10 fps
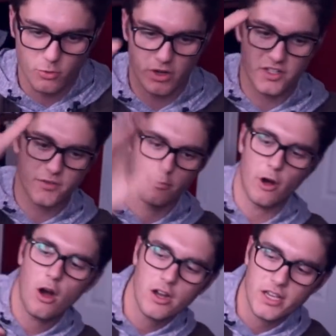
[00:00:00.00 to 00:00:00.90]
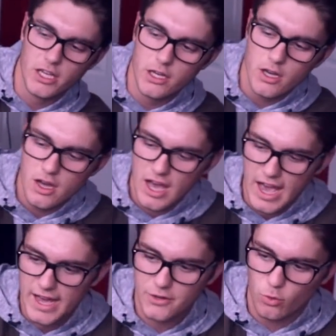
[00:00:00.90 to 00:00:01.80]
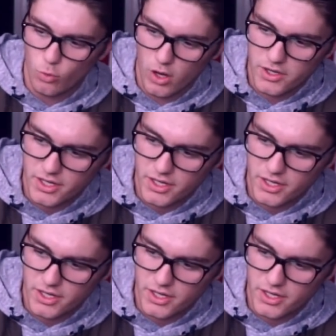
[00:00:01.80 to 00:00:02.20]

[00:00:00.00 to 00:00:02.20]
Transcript: One is from Aukey, and one